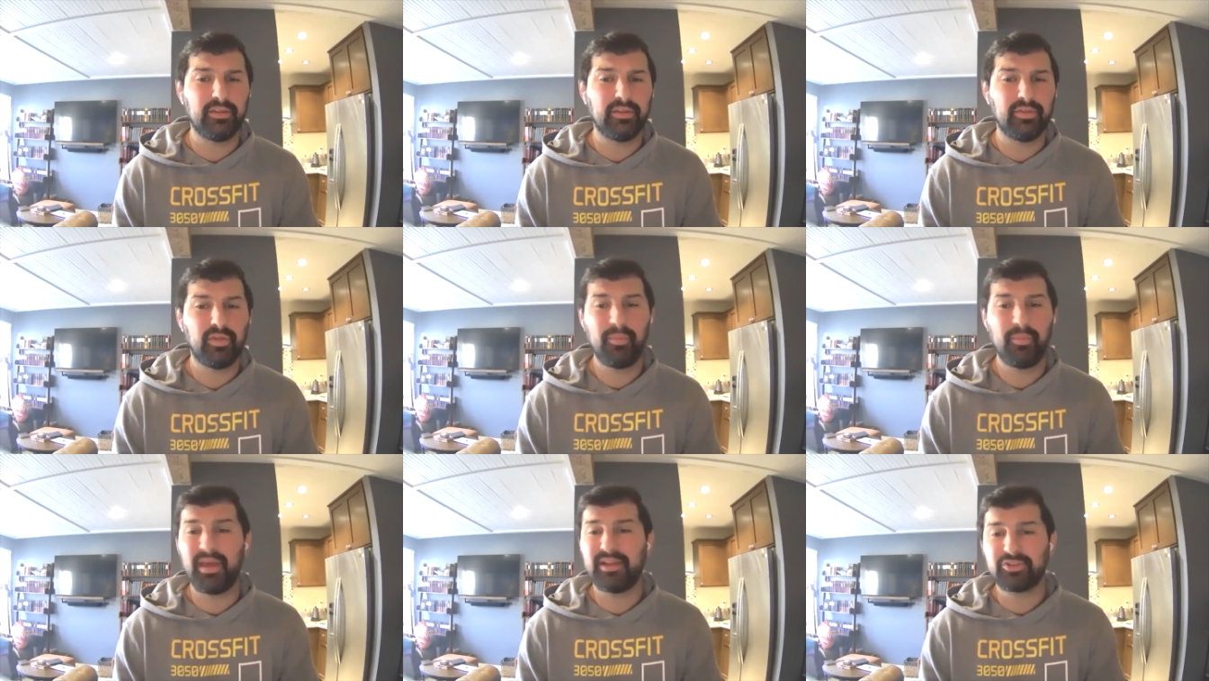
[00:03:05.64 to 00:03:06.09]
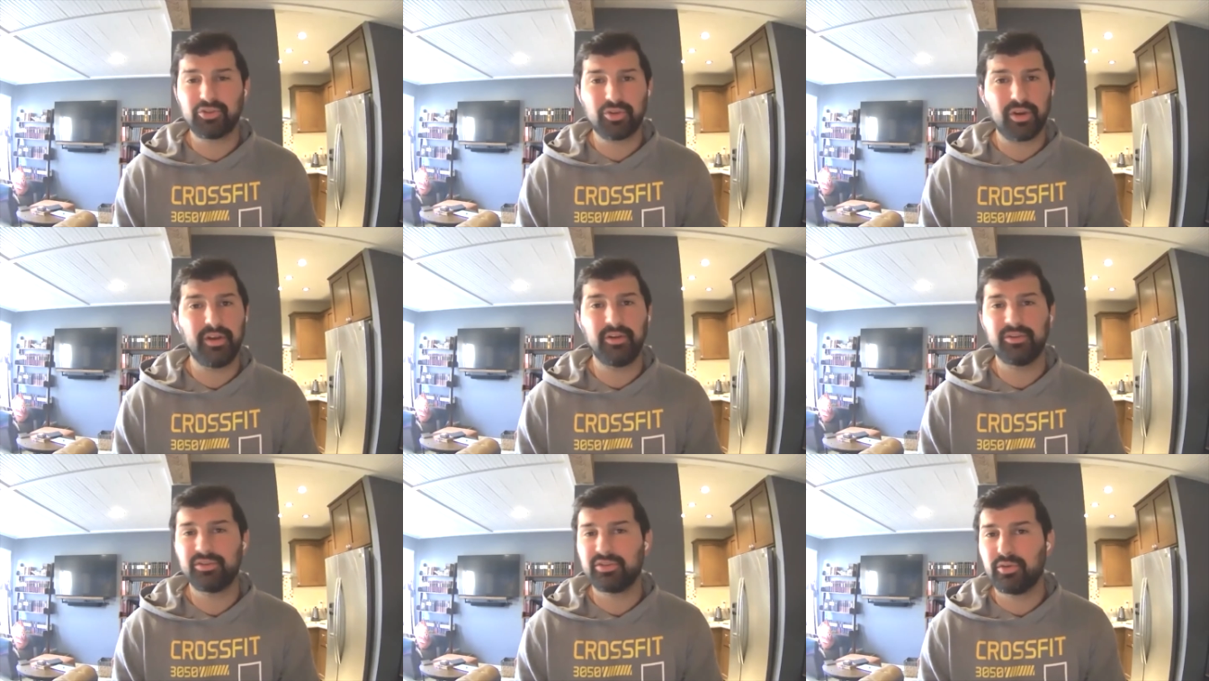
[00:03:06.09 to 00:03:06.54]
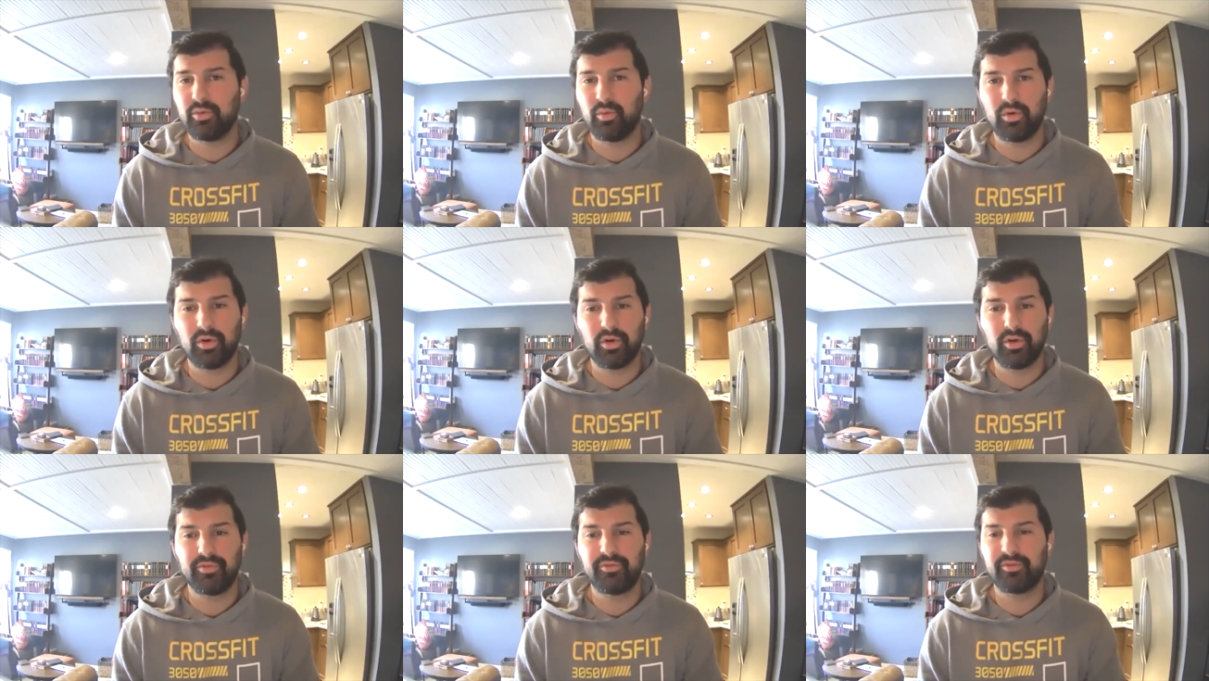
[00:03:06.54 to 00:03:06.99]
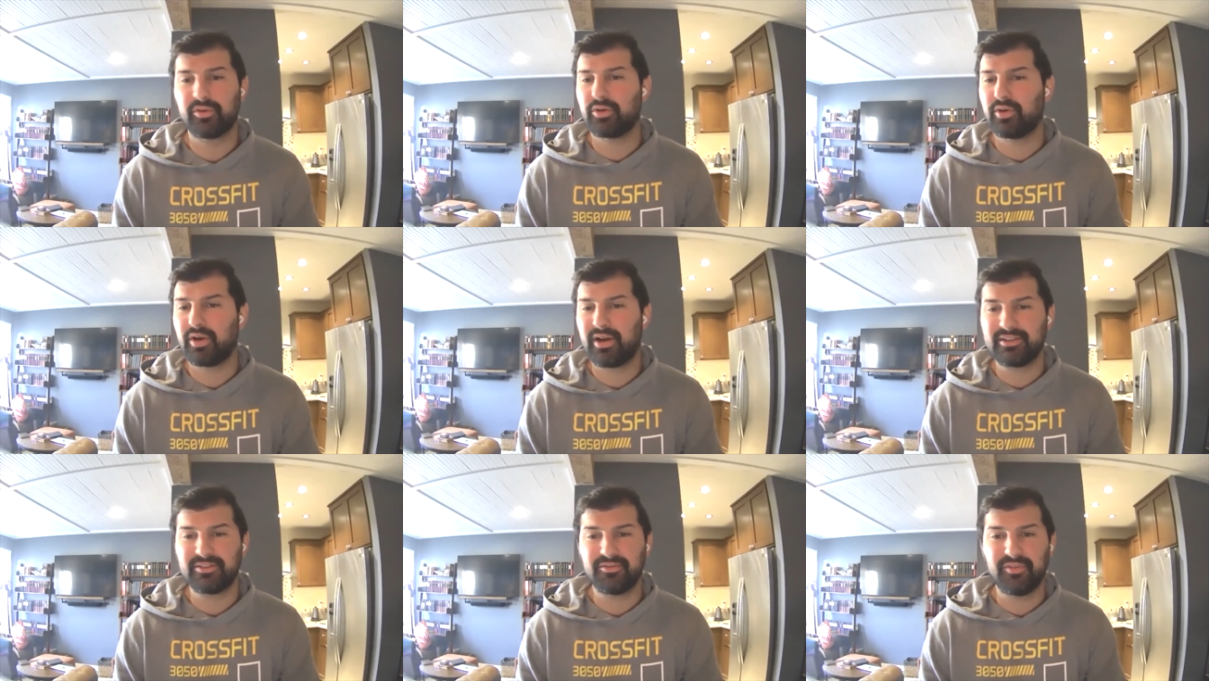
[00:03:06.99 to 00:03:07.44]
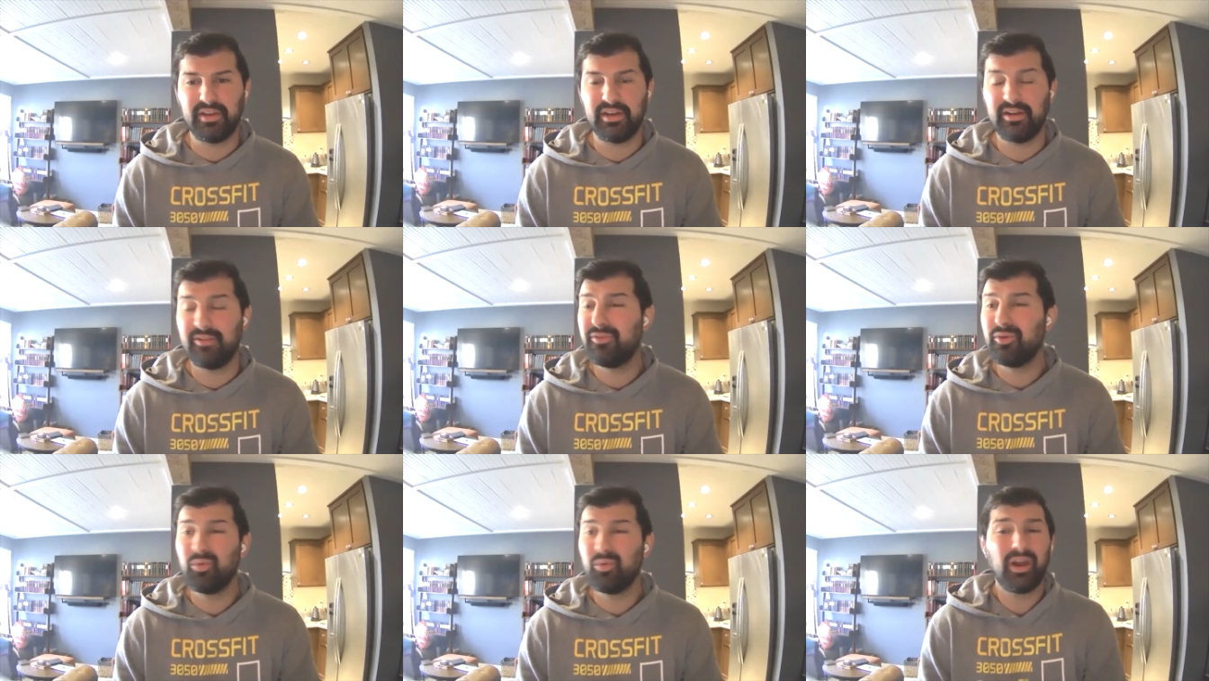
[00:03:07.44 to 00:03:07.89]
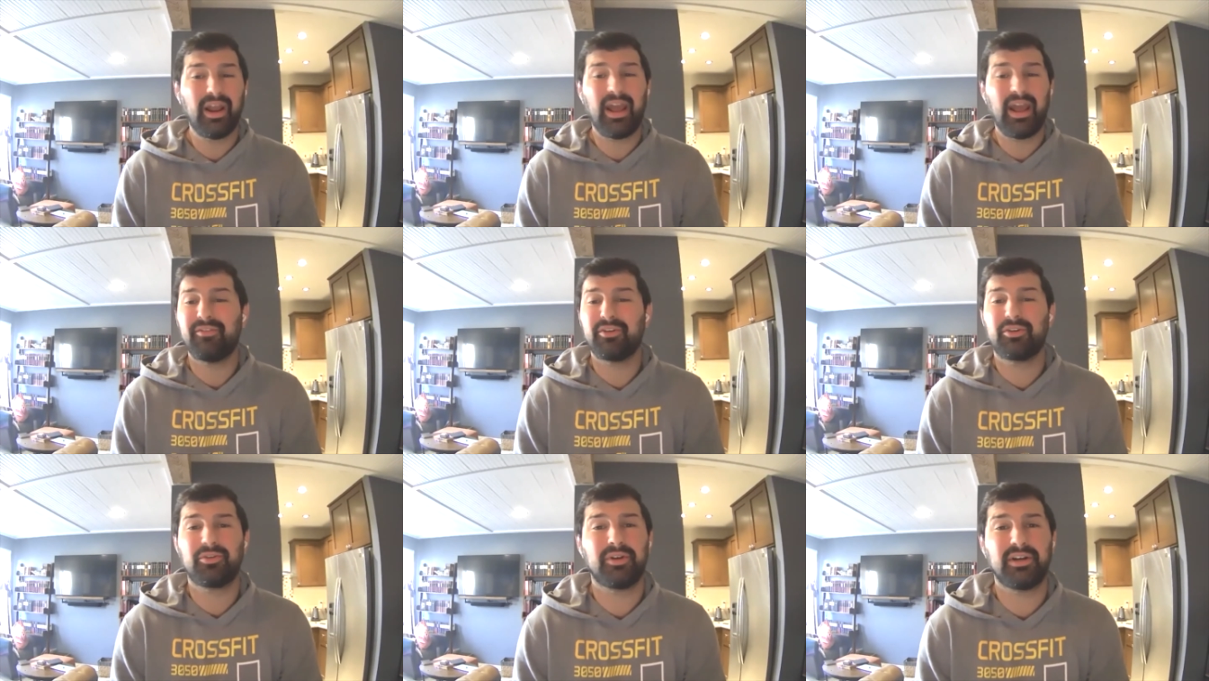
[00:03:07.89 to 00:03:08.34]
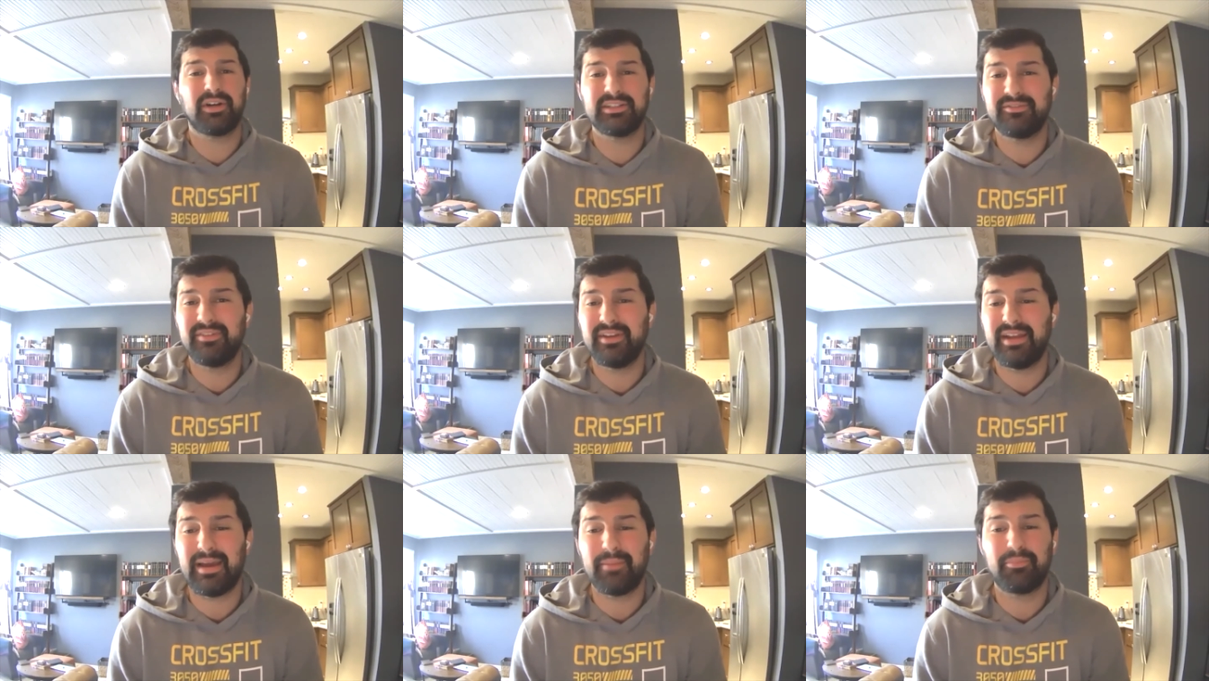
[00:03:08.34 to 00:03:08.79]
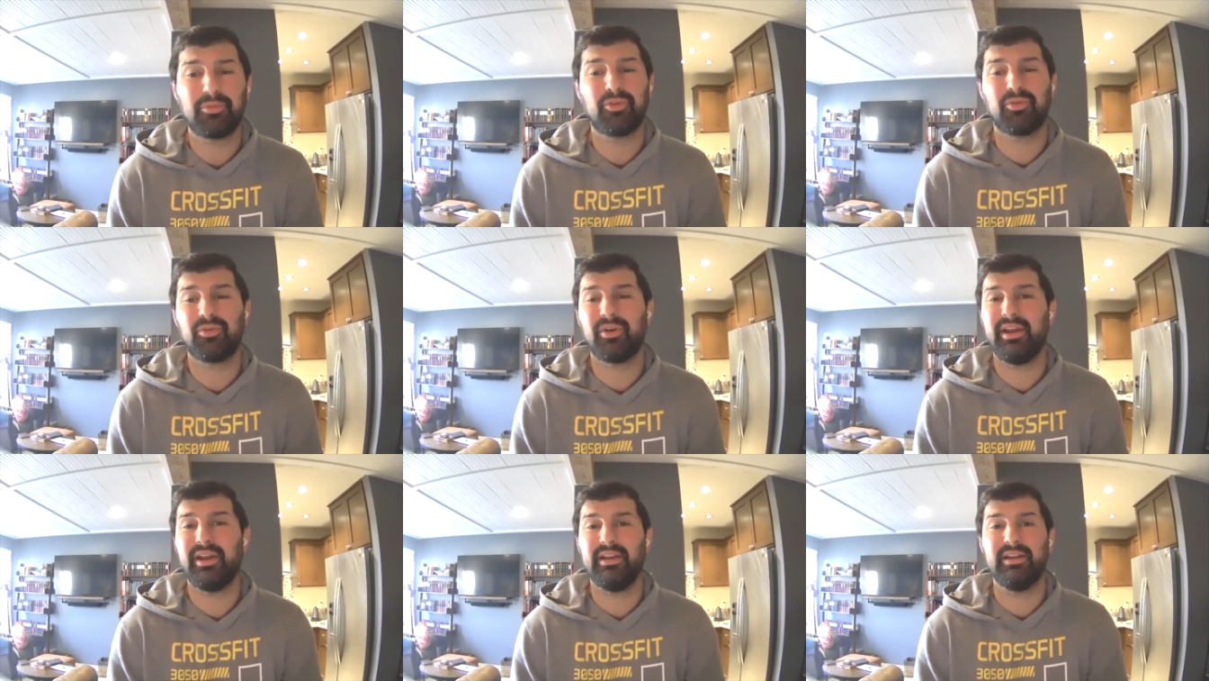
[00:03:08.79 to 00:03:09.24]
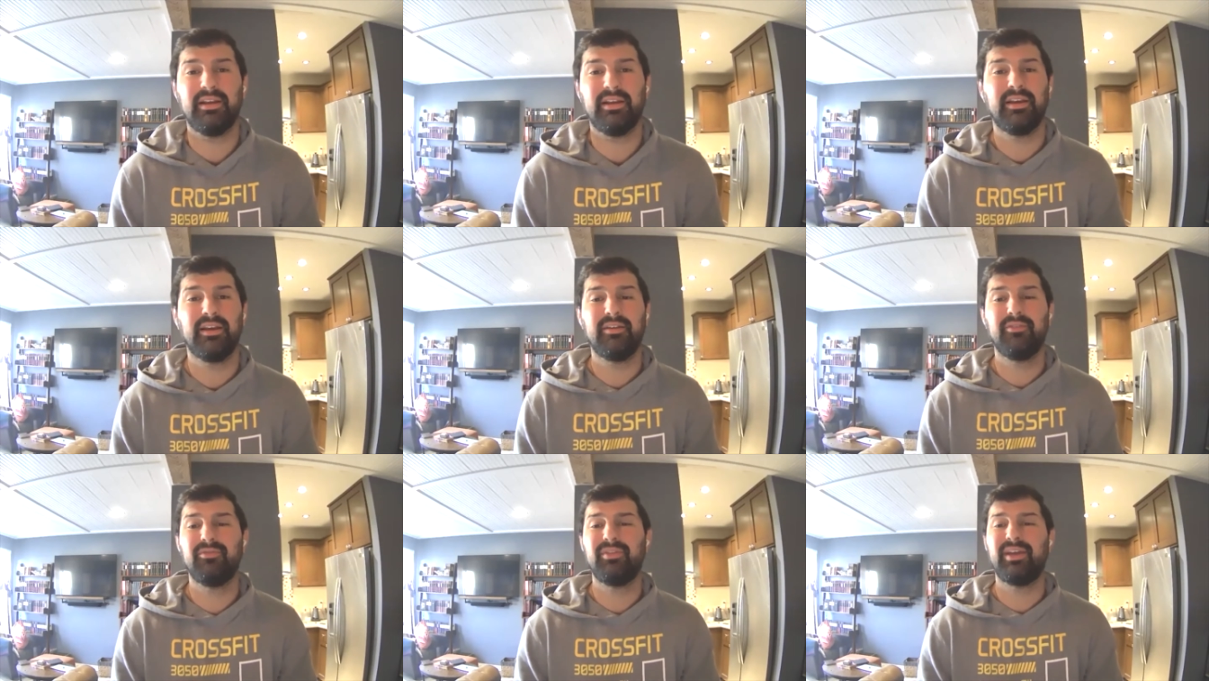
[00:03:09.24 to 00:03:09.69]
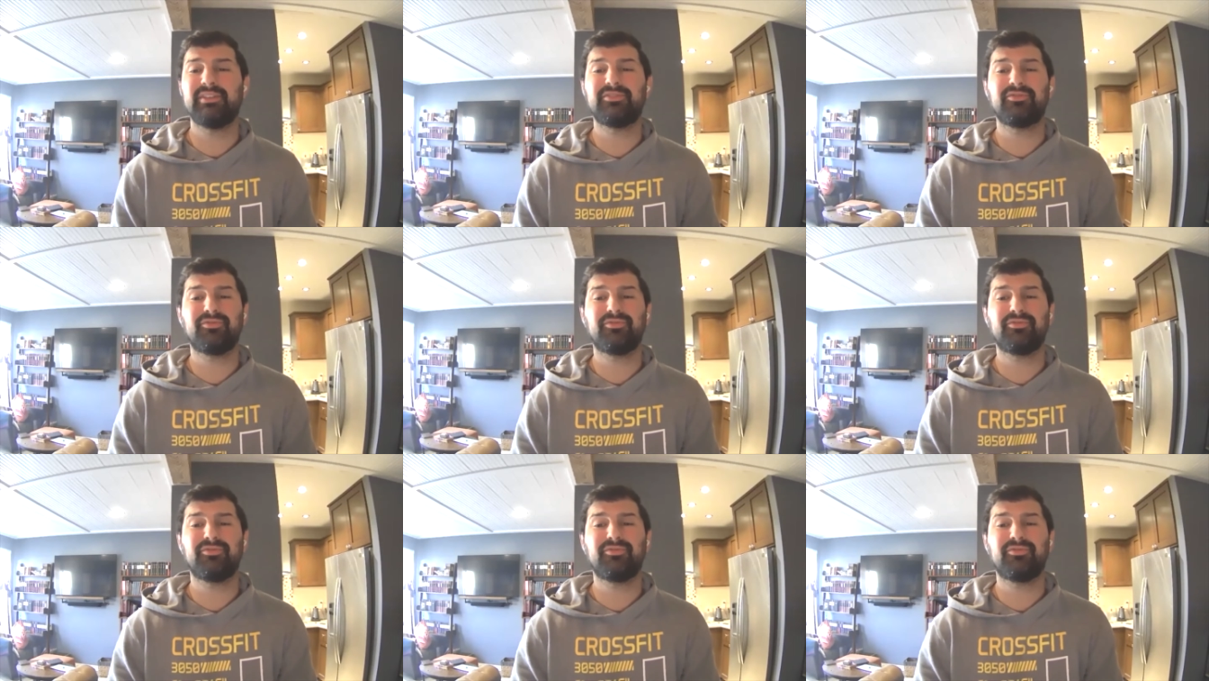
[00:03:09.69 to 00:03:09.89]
the best trainers in the world for CrossFit. And if you want to have a CrossFit app, great. That's